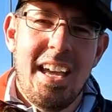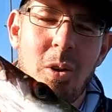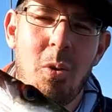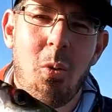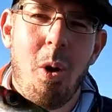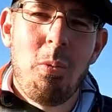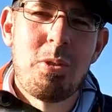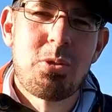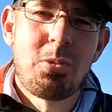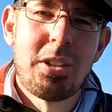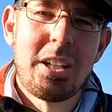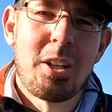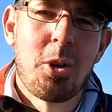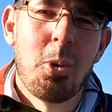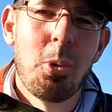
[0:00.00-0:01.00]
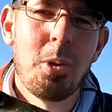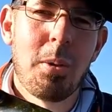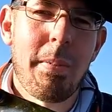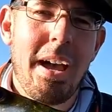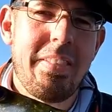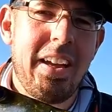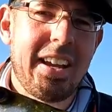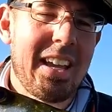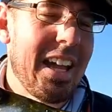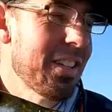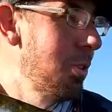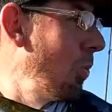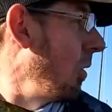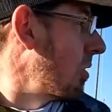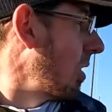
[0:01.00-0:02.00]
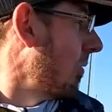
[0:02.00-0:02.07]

What was really cool about that catch was